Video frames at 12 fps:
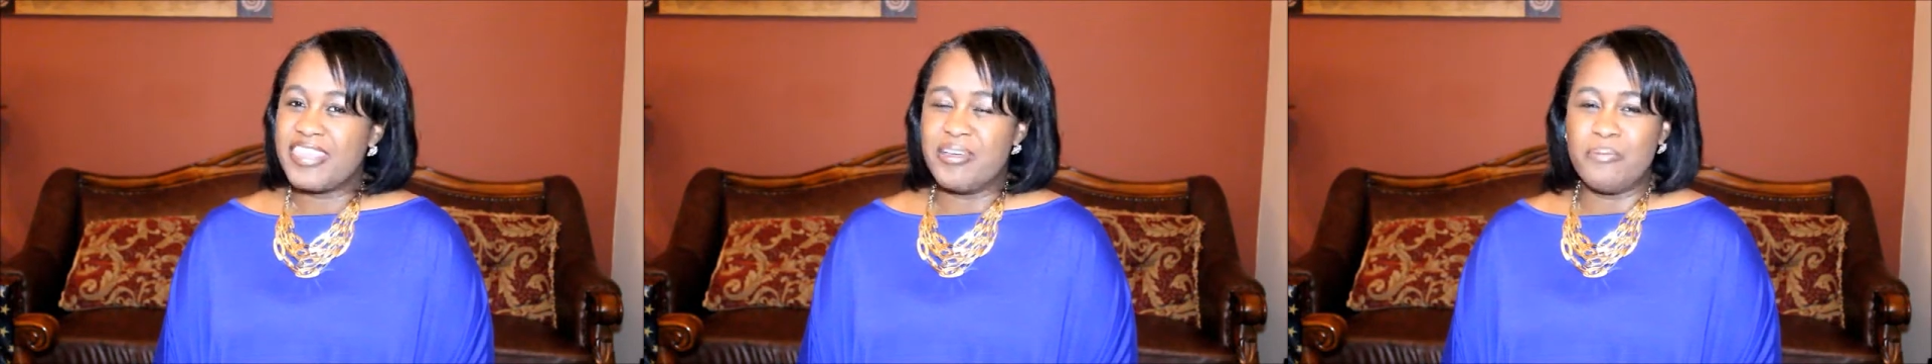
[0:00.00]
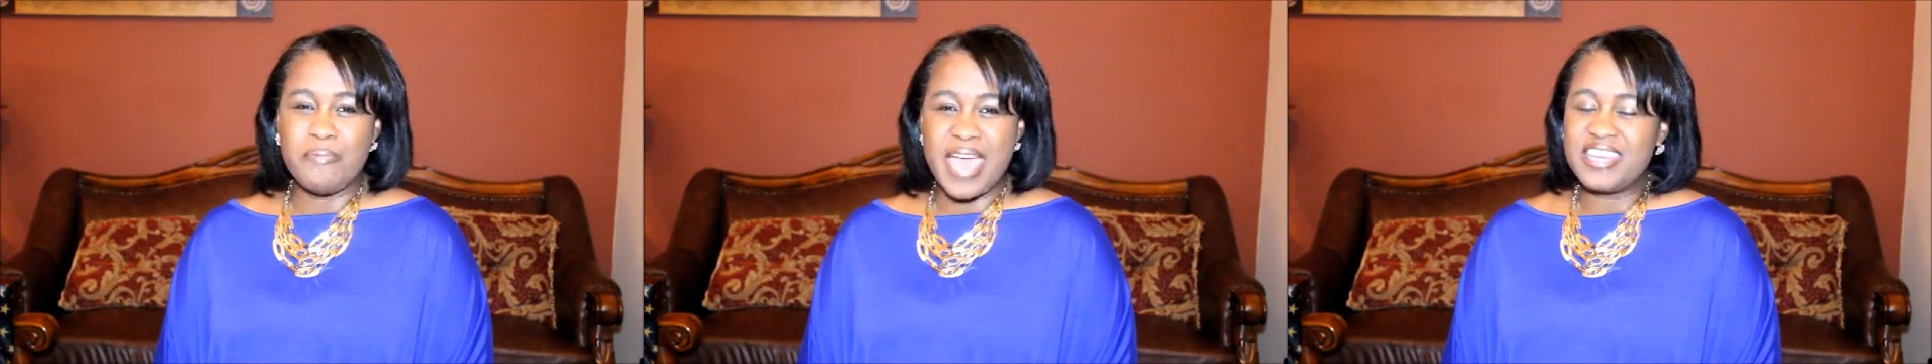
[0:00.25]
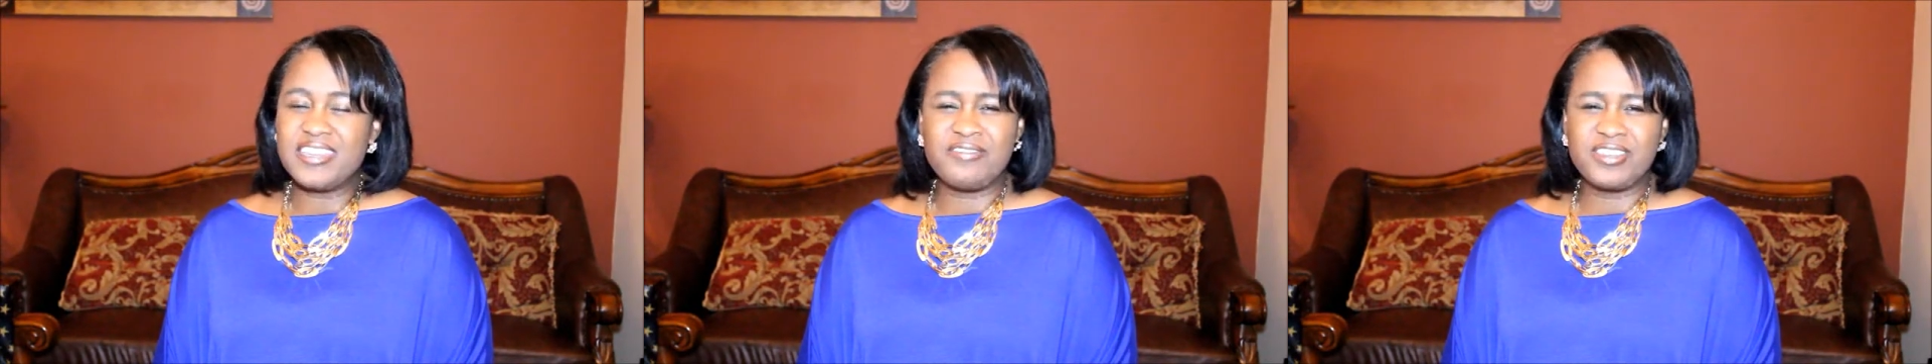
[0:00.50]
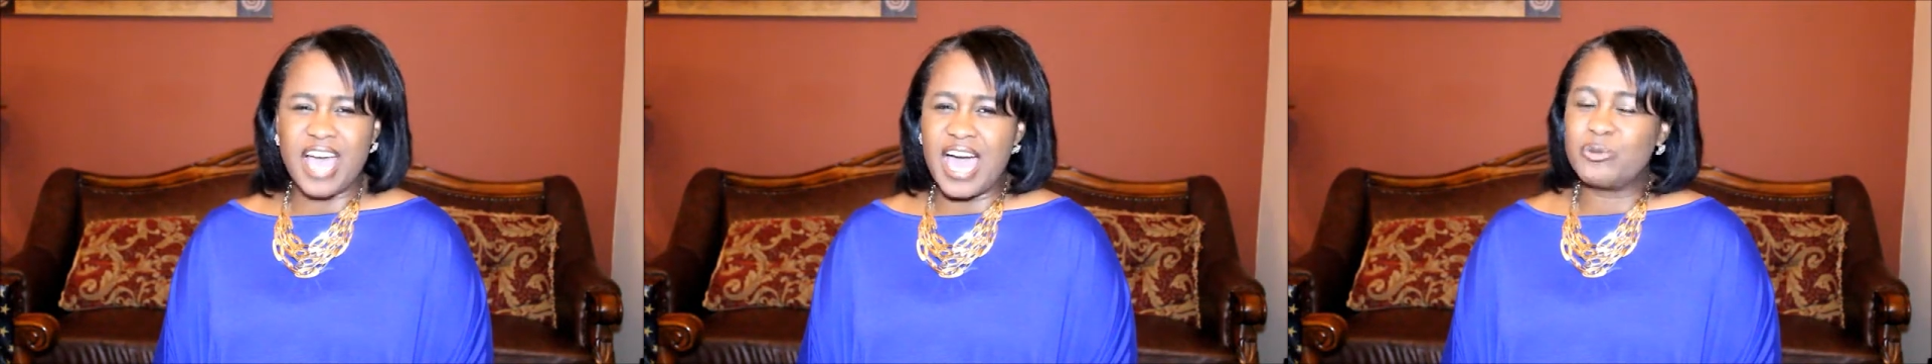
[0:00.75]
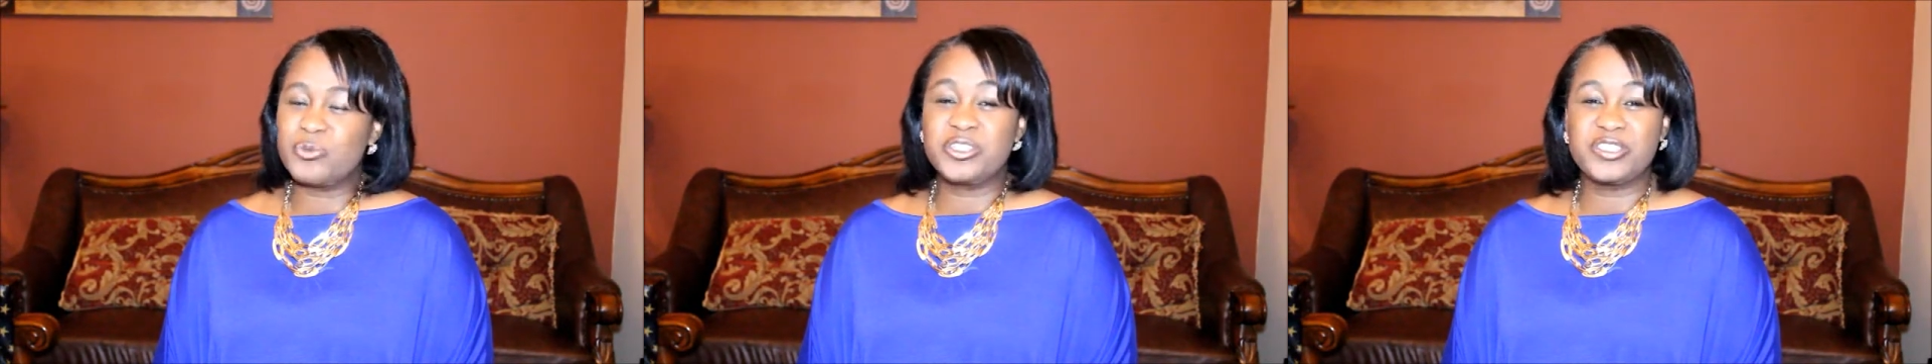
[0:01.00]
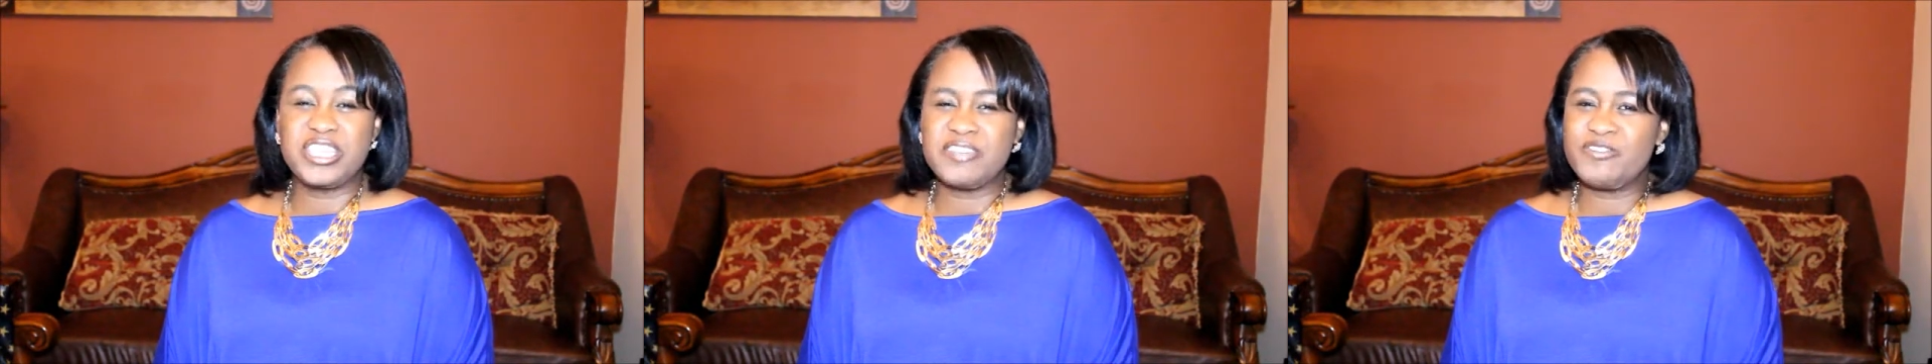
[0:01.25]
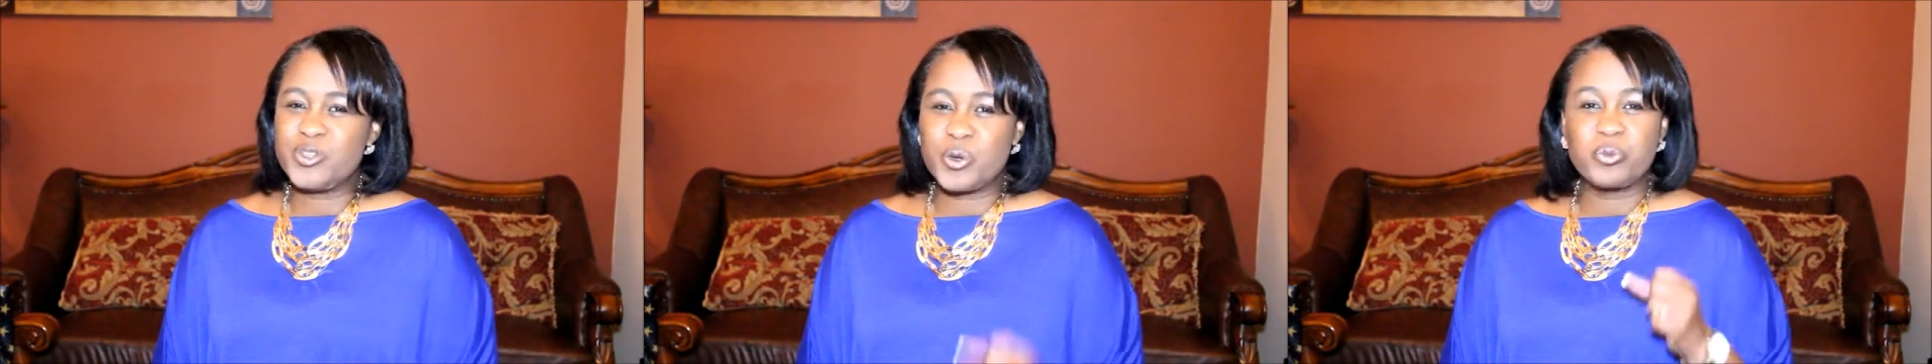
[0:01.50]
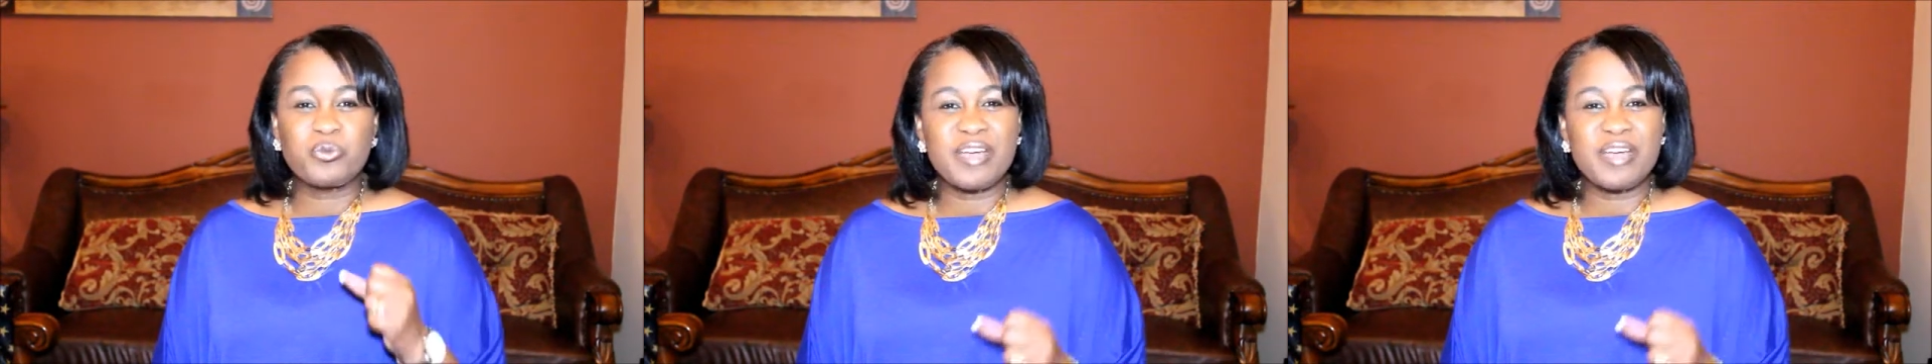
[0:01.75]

The man of God will give you a